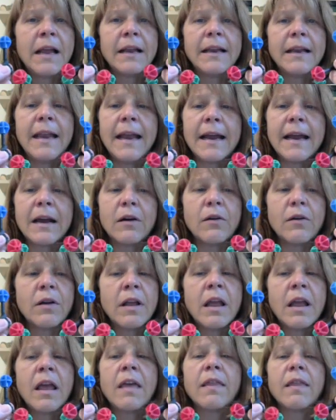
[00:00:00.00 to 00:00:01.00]
Now,
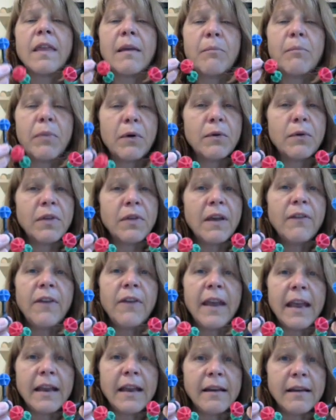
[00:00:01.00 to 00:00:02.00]
they both have
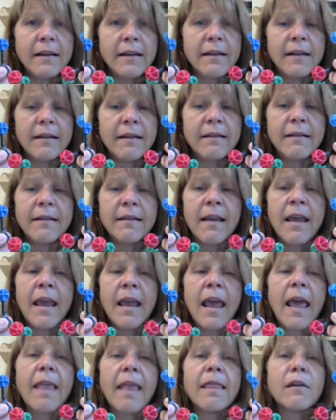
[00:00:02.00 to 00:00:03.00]
handedness
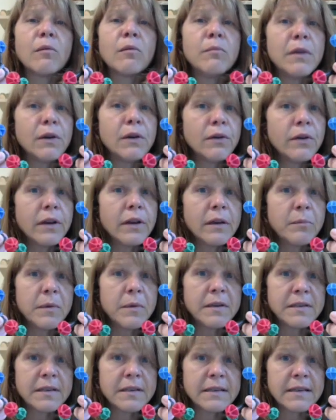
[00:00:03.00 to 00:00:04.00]
and they're mirror
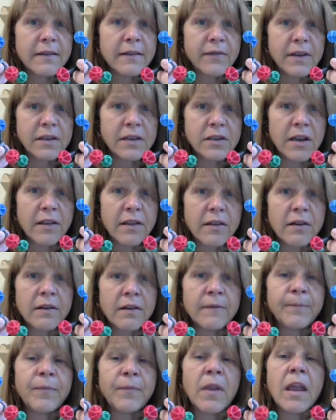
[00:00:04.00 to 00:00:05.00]
images of each other.